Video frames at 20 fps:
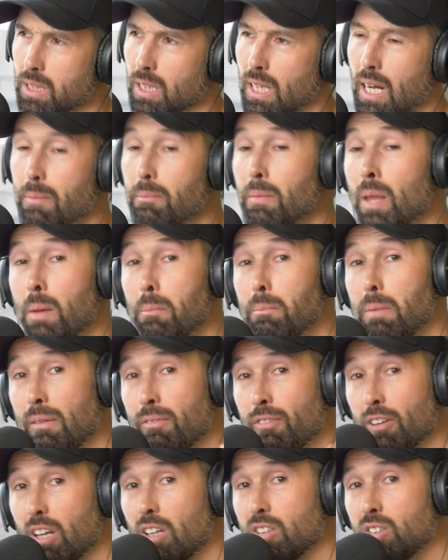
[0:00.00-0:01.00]
Mix it up.
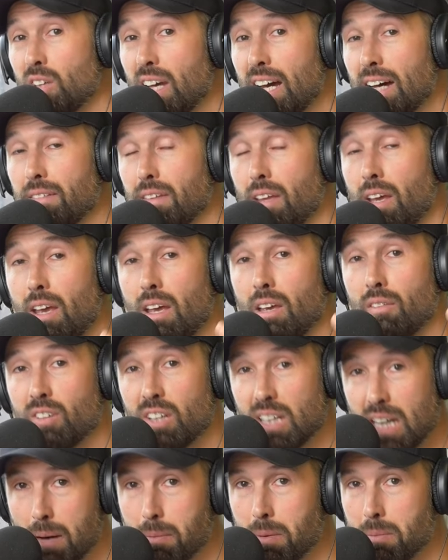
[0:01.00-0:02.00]
But for those of you out there,
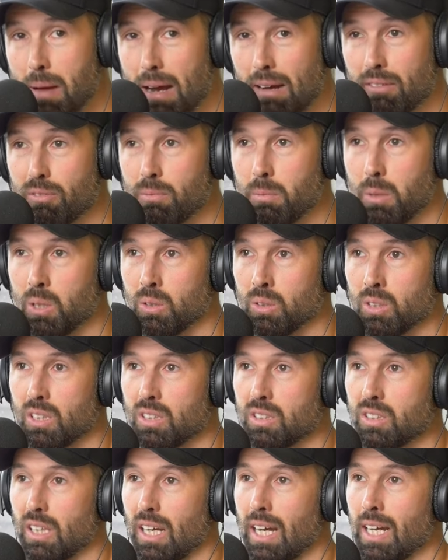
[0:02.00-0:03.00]
if you're coming back from
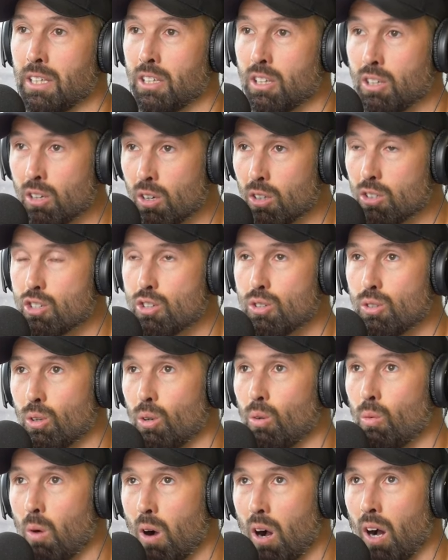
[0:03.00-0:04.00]
illness and you're not
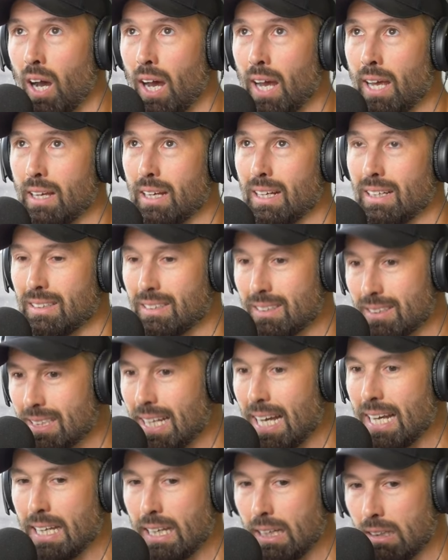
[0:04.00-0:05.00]
sure why it's
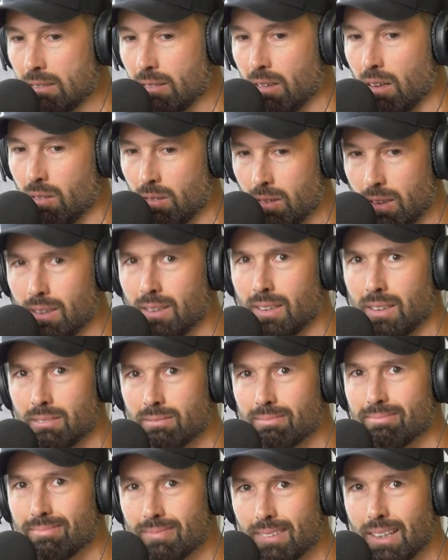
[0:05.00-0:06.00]
taking longer to
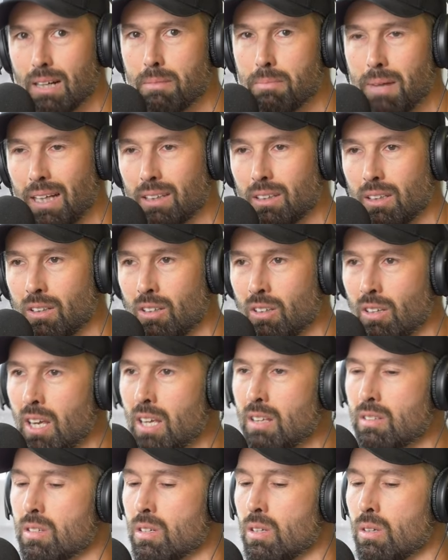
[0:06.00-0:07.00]
come back than you
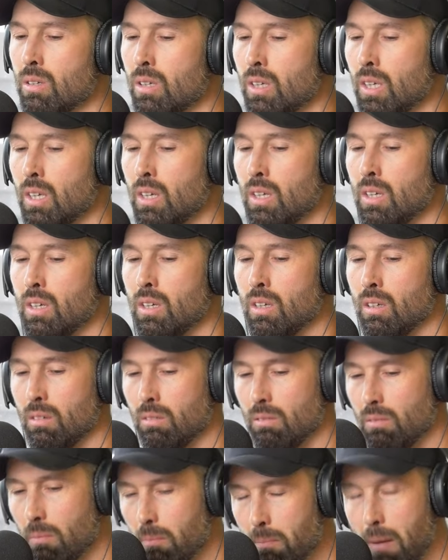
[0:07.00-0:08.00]
need to,
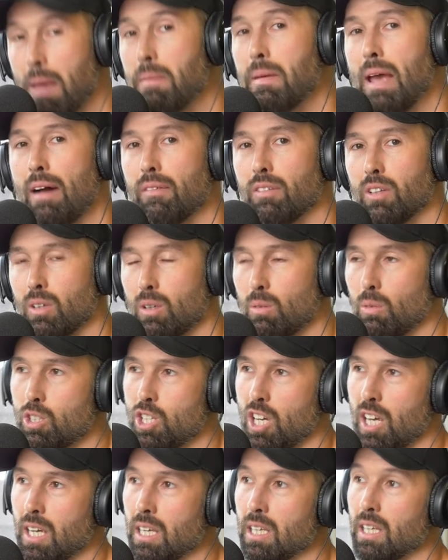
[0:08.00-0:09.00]
maybe have a look at
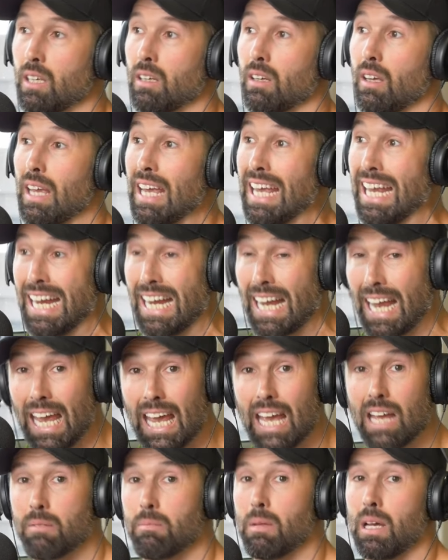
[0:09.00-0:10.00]
what you're eating. It
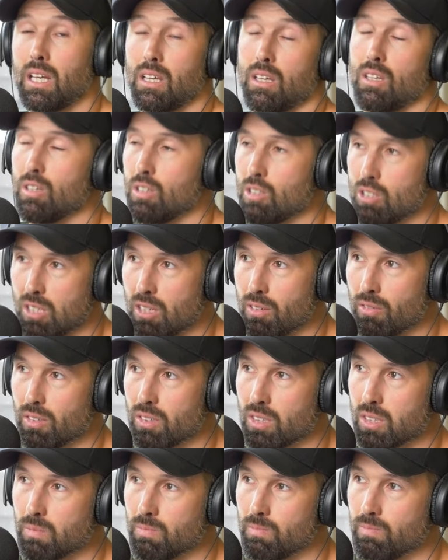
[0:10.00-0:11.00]
can make a huge
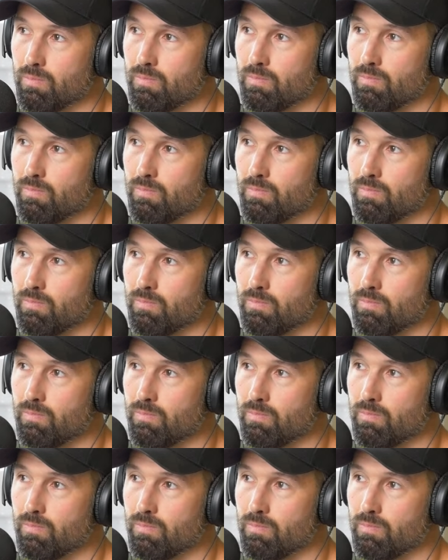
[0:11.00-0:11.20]
difference.